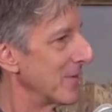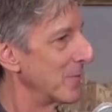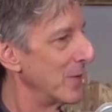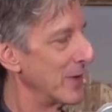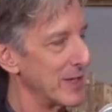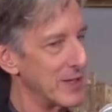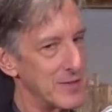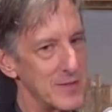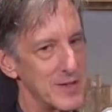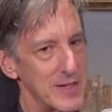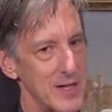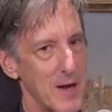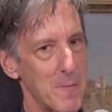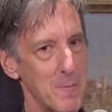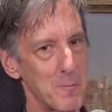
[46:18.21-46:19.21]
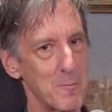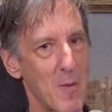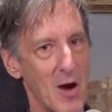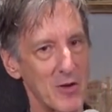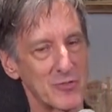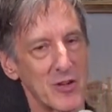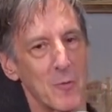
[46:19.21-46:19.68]
Will you, you know,
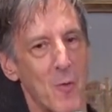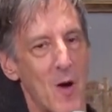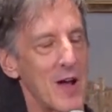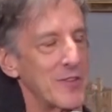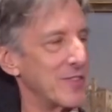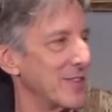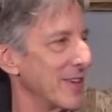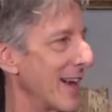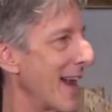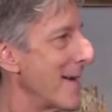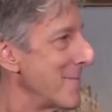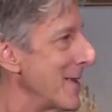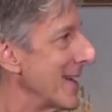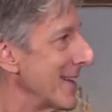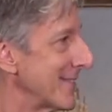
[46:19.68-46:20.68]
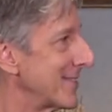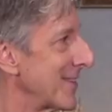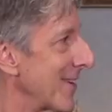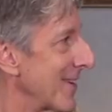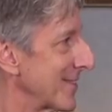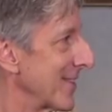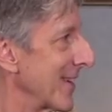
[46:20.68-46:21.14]
march on Washington? I mean it
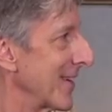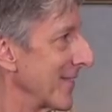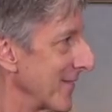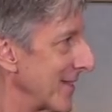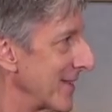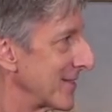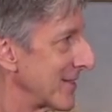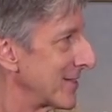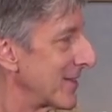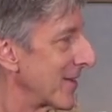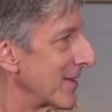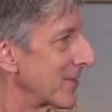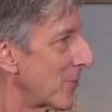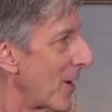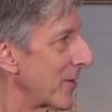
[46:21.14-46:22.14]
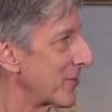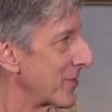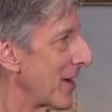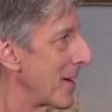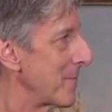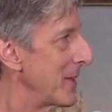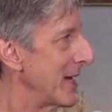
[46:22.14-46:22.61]
seriously. It's a serious
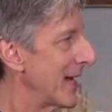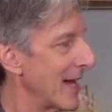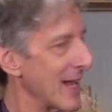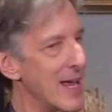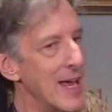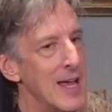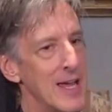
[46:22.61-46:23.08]
question, and I mean it.